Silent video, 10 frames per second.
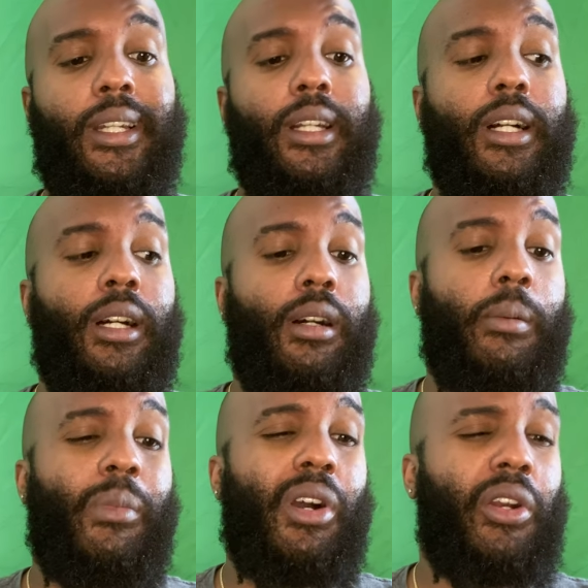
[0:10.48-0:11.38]
Uh,
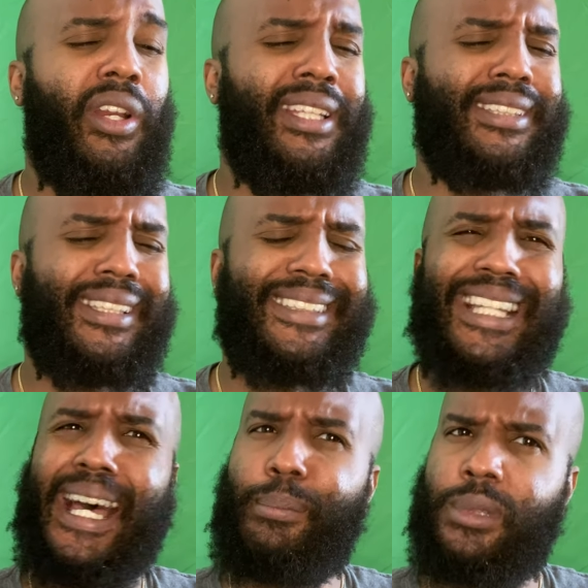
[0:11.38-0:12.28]
Amari's a
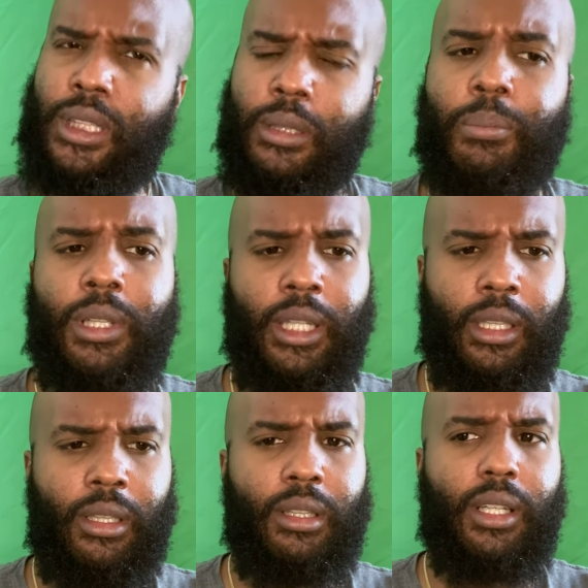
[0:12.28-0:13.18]
top 10
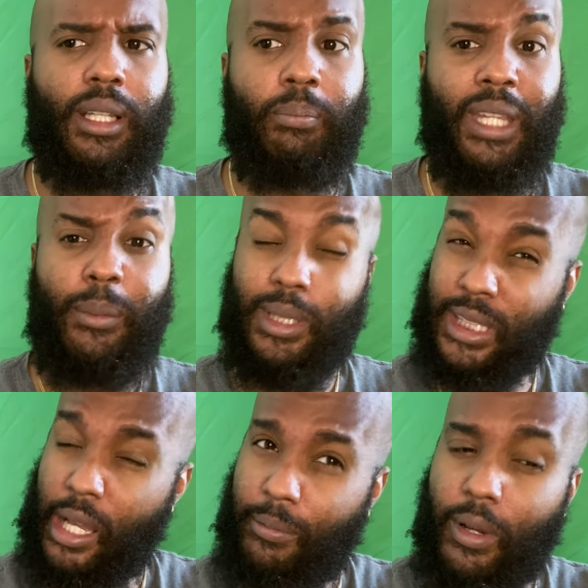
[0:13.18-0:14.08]
player, maybe
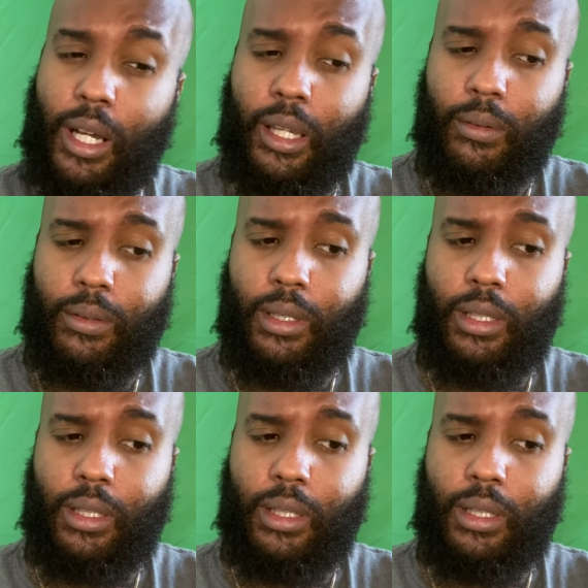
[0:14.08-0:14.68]
top five.